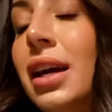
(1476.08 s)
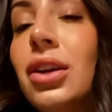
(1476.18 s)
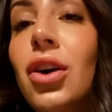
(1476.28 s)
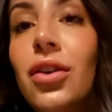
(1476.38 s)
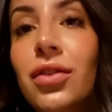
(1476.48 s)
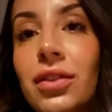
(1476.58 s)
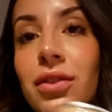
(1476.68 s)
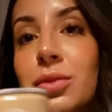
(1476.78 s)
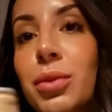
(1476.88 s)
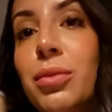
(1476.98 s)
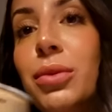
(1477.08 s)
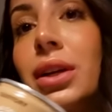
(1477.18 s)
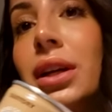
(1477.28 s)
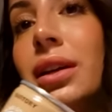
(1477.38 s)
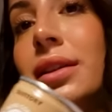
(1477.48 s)
And a coffee for tomorrow
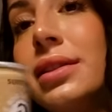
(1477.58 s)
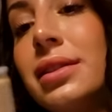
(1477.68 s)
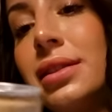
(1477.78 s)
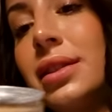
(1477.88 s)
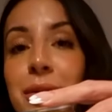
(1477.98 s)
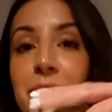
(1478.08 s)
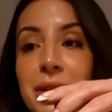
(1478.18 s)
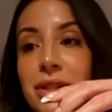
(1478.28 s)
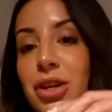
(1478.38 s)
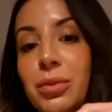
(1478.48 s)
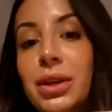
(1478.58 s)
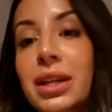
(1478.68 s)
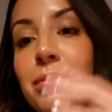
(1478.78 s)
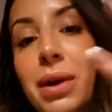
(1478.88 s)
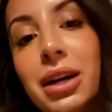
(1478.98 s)
morning because I'm going to be in trouble. I
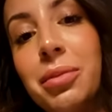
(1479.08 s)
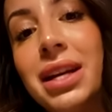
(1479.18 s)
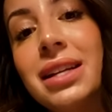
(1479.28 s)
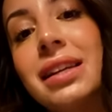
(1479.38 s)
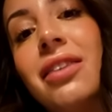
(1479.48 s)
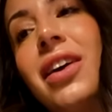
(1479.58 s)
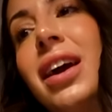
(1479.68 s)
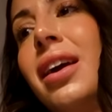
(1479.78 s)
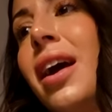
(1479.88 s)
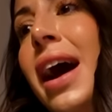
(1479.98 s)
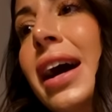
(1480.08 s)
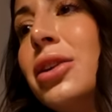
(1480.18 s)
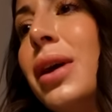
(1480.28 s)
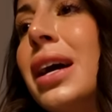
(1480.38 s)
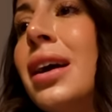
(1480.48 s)
didn't pack my Nescafe. How do
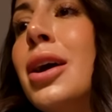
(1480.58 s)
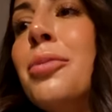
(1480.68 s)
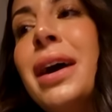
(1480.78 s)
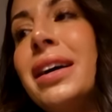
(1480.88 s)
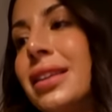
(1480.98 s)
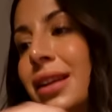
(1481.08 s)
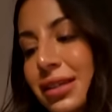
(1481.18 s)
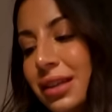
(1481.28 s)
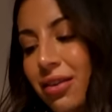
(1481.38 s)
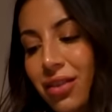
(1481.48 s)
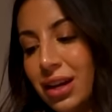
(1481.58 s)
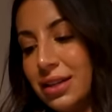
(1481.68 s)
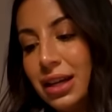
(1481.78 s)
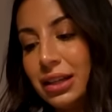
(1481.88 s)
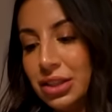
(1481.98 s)
I pack the Nescafe and
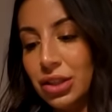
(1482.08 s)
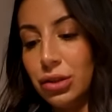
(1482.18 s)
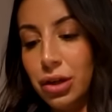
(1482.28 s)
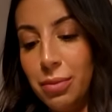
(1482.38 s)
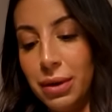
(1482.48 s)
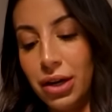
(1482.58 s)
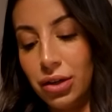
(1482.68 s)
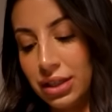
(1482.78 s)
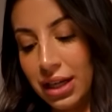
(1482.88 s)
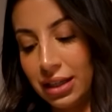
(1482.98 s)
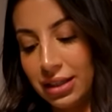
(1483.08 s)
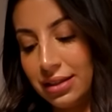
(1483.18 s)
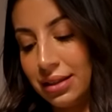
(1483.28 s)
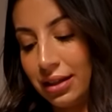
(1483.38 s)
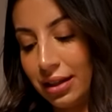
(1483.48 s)
take it to Europe but I don't take it to
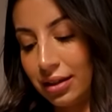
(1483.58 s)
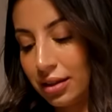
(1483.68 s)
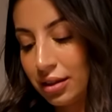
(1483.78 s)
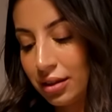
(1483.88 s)
Sydney?